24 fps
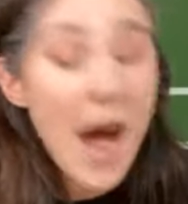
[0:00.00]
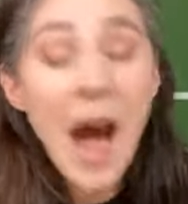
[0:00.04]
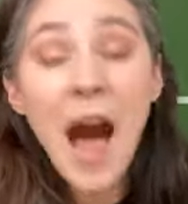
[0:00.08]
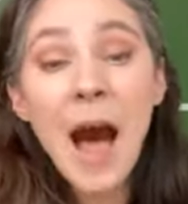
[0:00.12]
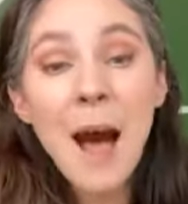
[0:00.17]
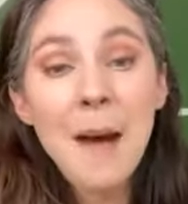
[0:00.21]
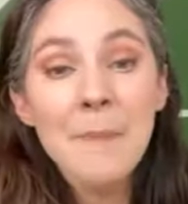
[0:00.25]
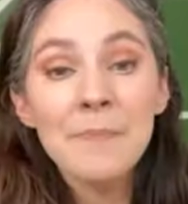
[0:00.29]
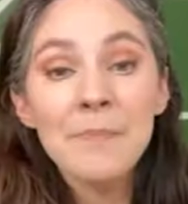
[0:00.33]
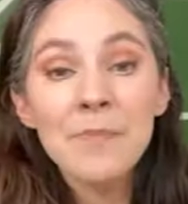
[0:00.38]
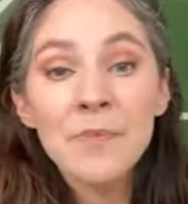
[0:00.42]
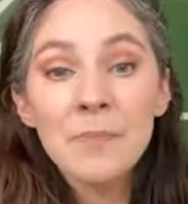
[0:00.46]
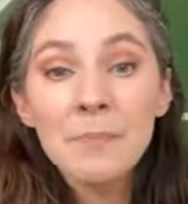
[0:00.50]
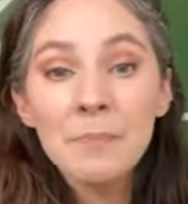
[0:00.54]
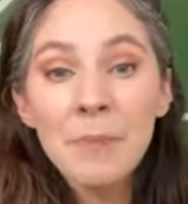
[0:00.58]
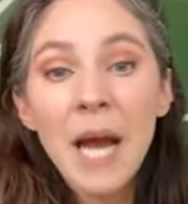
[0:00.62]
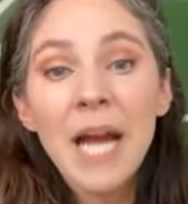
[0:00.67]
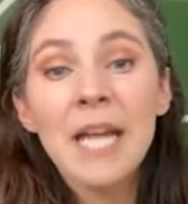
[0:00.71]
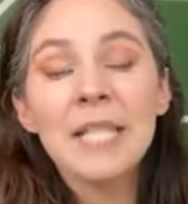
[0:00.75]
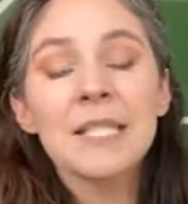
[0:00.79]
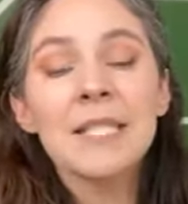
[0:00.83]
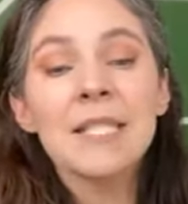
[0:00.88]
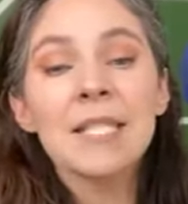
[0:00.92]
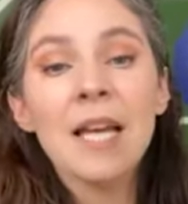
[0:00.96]
Um,
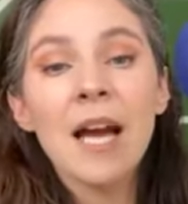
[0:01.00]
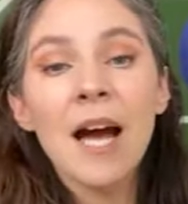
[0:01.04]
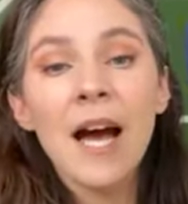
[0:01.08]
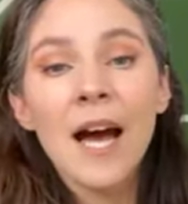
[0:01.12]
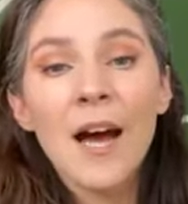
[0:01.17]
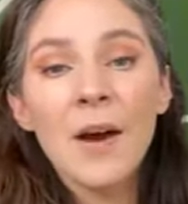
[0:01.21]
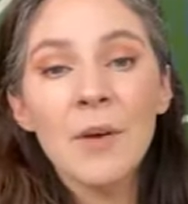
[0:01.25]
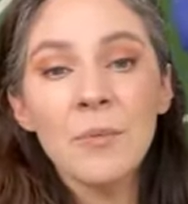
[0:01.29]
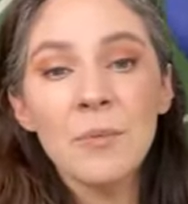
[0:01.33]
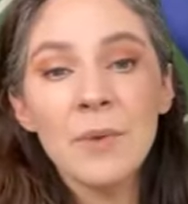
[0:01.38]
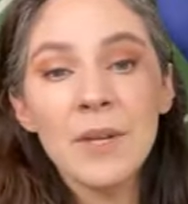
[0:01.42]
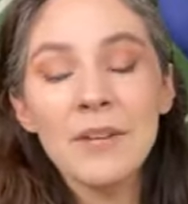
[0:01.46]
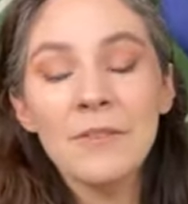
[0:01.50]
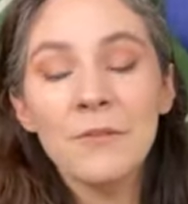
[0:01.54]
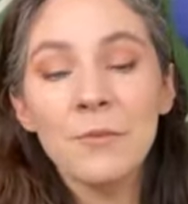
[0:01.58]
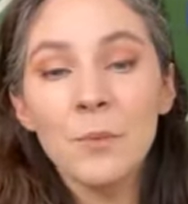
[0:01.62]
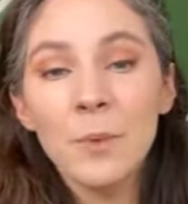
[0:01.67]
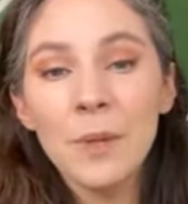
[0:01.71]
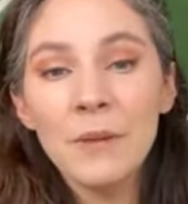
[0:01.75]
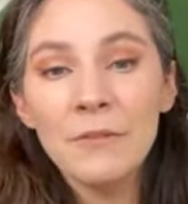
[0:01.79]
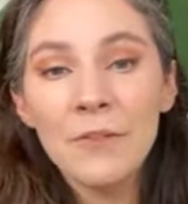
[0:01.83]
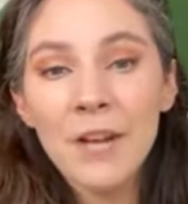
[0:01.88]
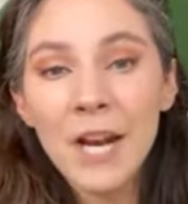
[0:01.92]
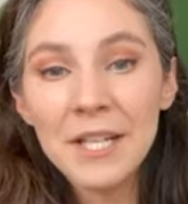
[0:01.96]
but uh,
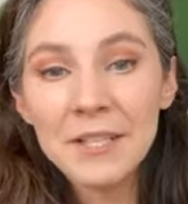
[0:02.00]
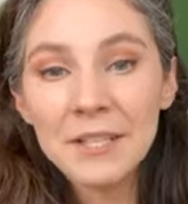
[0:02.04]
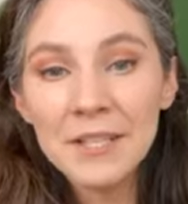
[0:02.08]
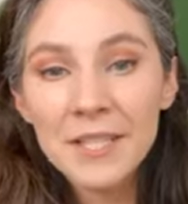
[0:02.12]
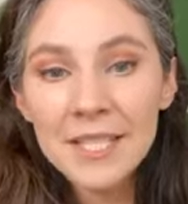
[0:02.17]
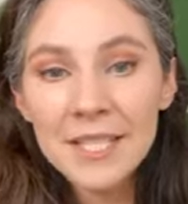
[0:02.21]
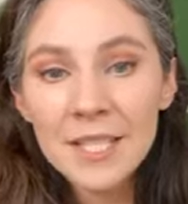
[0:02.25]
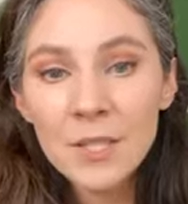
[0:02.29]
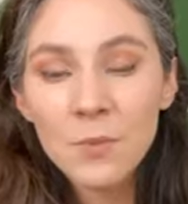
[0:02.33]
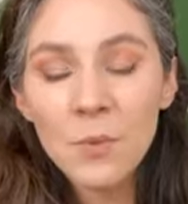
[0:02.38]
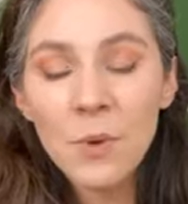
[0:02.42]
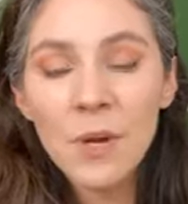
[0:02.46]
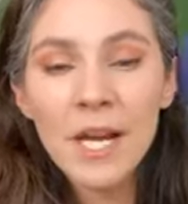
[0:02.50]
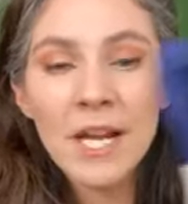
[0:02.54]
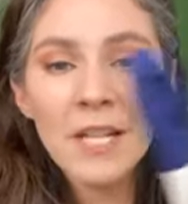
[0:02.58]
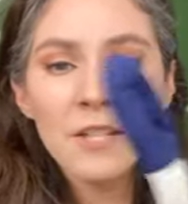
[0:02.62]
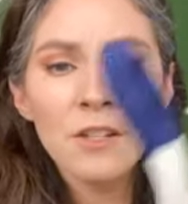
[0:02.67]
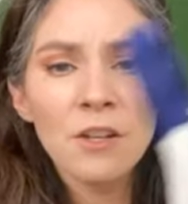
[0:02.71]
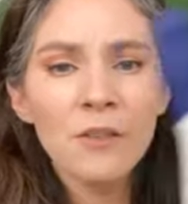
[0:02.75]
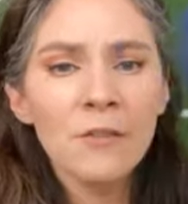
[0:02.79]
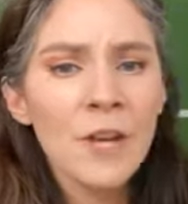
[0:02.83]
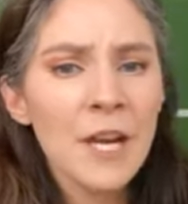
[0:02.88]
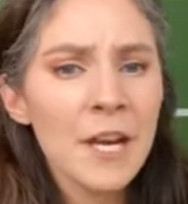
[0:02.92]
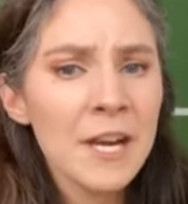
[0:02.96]
we've, we've got this
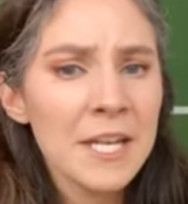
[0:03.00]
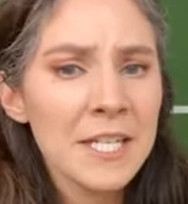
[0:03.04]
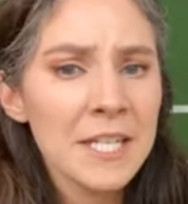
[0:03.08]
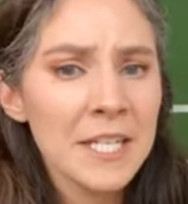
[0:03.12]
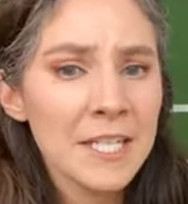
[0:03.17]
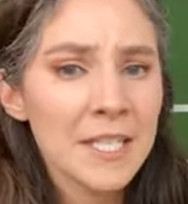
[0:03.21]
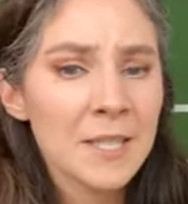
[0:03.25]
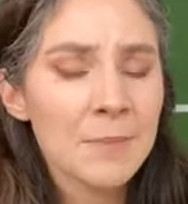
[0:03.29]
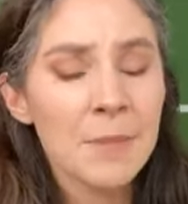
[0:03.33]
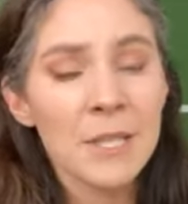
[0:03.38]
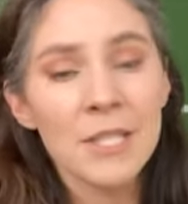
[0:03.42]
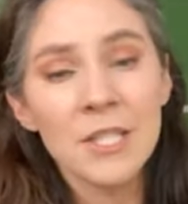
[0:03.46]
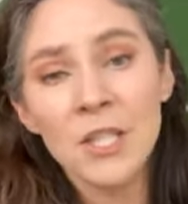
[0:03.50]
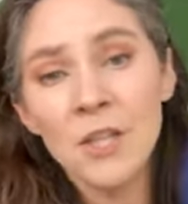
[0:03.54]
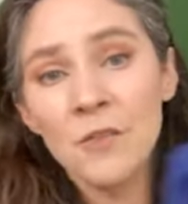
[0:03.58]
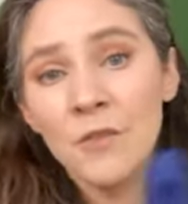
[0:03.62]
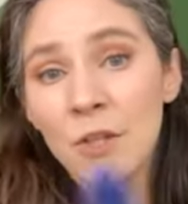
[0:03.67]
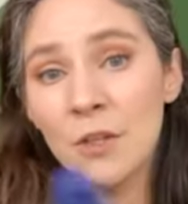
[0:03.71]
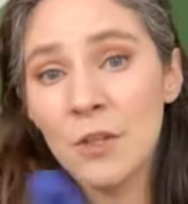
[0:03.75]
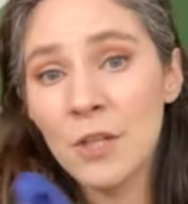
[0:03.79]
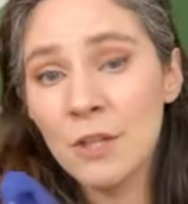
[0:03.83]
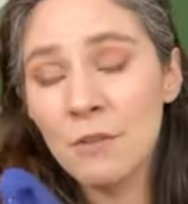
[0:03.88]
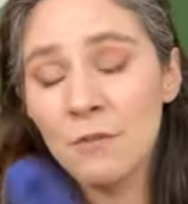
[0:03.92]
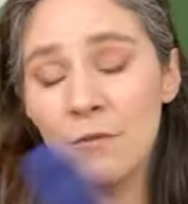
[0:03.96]
one. They're very inexpensive.
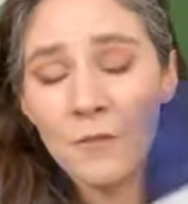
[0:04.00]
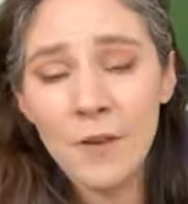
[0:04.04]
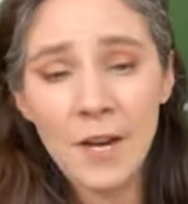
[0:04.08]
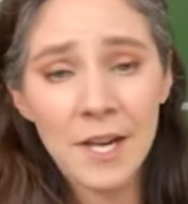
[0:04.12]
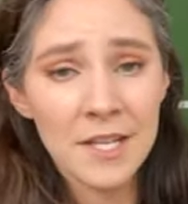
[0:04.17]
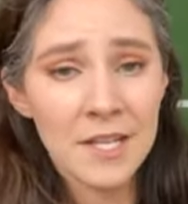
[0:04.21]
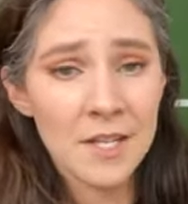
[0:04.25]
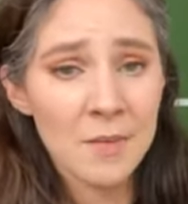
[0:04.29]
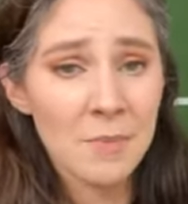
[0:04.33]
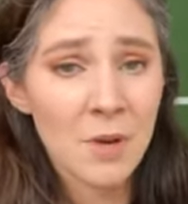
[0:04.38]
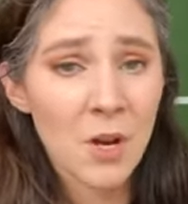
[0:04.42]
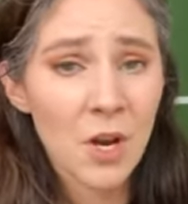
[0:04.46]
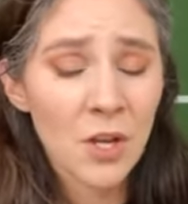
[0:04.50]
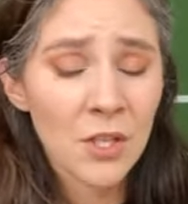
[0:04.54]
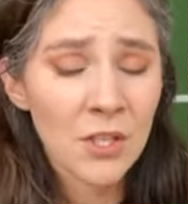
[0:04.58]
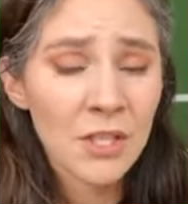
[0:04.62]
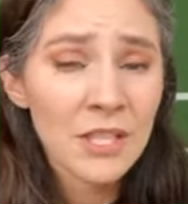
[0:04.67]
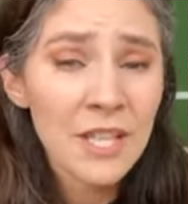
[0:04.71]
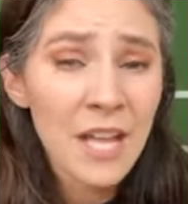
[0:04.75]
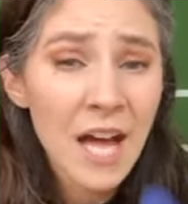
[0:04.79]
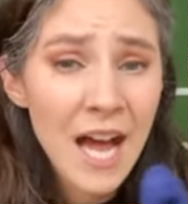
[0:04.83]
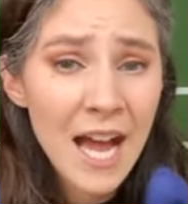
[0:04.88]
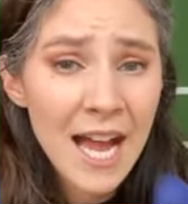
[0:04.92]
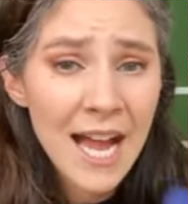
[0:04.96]
You can find them
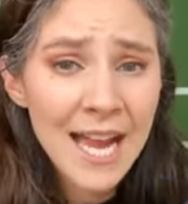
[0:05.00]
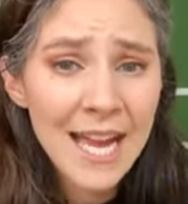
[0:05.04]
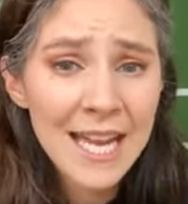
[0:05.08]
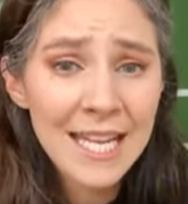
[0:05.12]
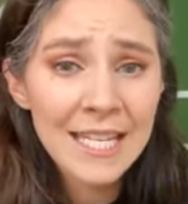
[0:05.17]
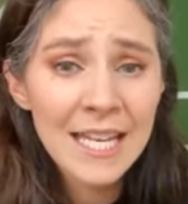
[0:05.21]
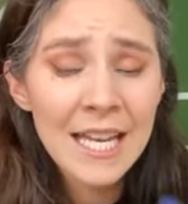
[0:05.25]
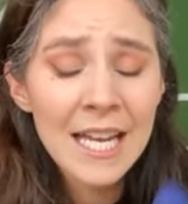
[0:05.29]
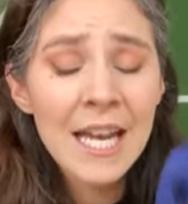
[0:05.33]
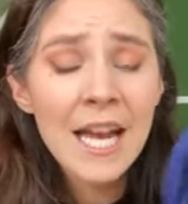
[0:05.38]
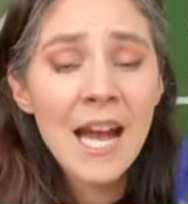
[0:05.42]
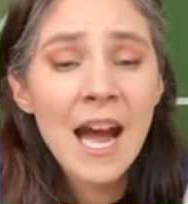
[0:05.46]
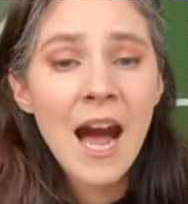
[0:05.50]
online.